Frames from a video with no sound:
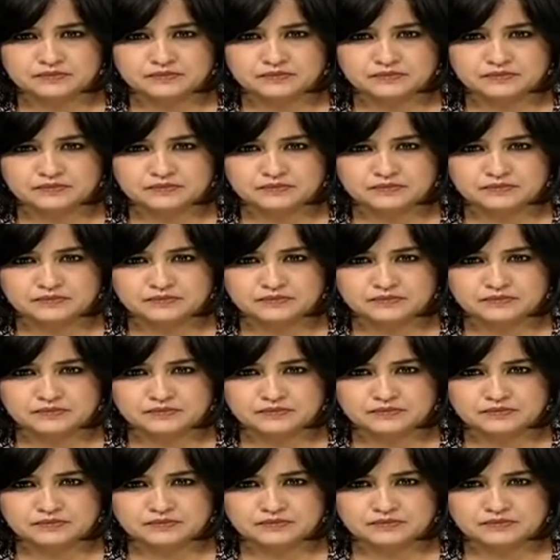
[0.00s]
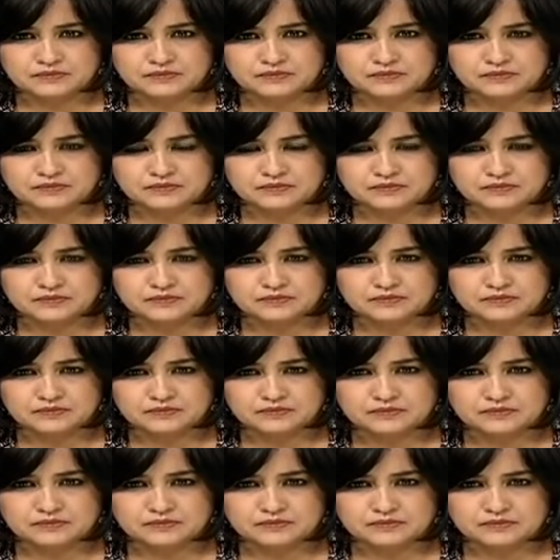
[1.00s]

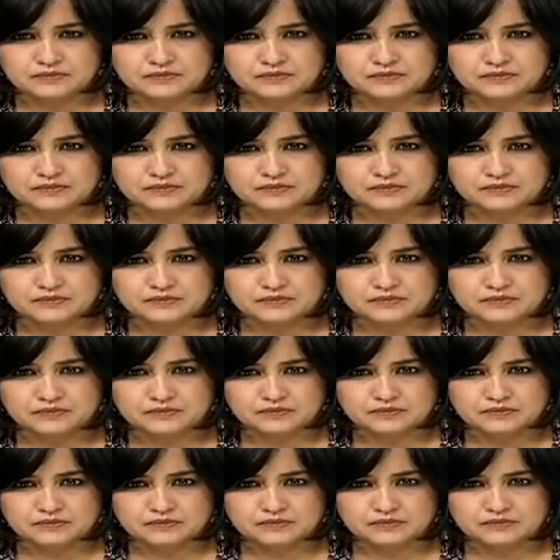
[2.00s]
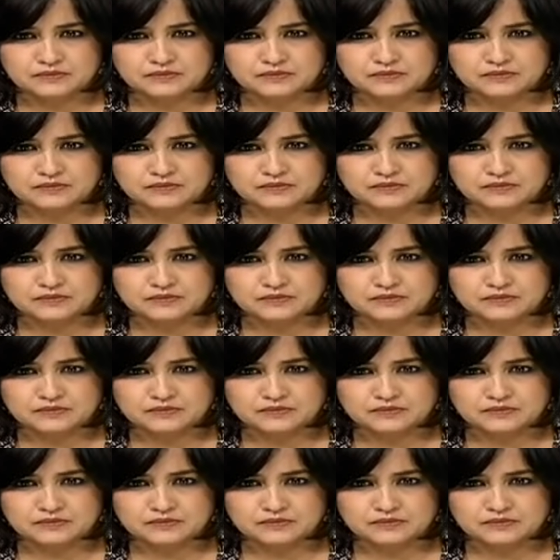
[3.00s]
(silent)